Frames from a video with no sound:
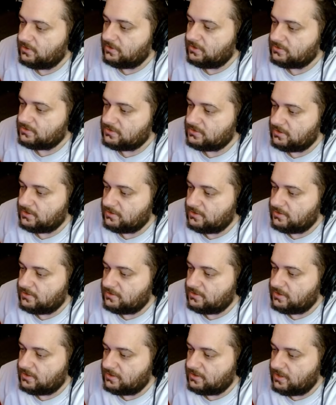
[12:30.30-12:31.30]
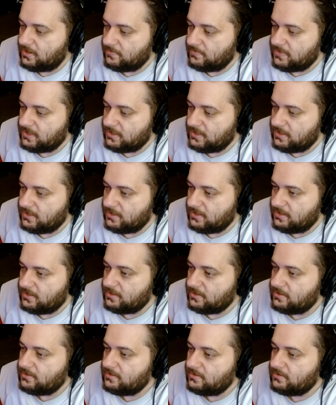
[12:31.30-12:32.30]
Here's the dummy
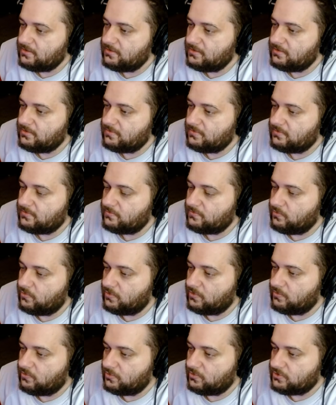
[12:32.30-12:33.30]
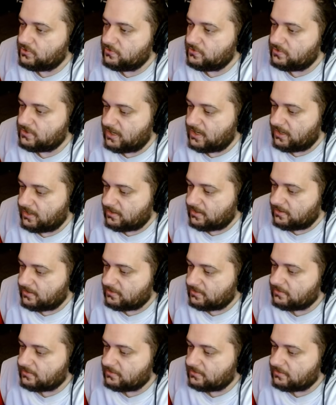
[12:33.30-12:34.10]
World War II tank.